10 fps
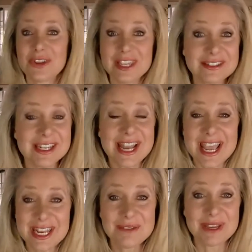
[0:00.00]
isn't
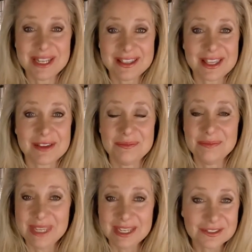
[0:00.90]
anybody that
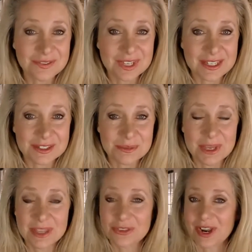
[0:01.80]
meets Vicki
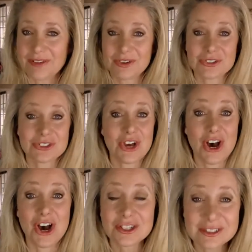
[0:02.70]
Smith or ever
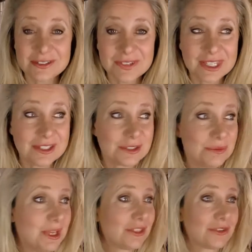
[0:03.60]
talks to Vicki
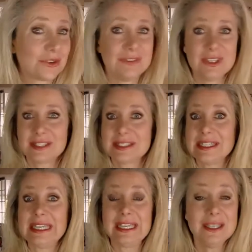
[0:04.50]
Smith or even gets
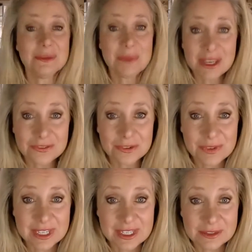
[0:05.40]
an email from
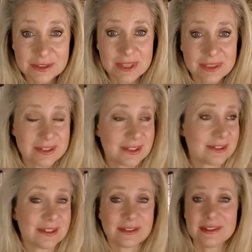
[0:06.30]
Vicki Smith that
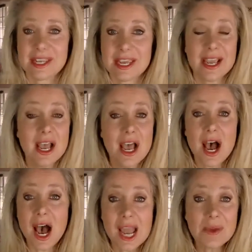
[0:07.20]
doesn't say,
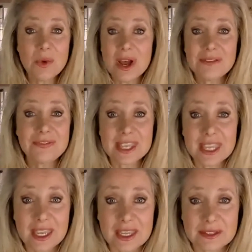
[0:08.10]
I want
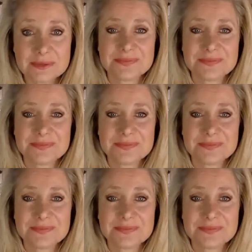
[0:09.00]
Vicki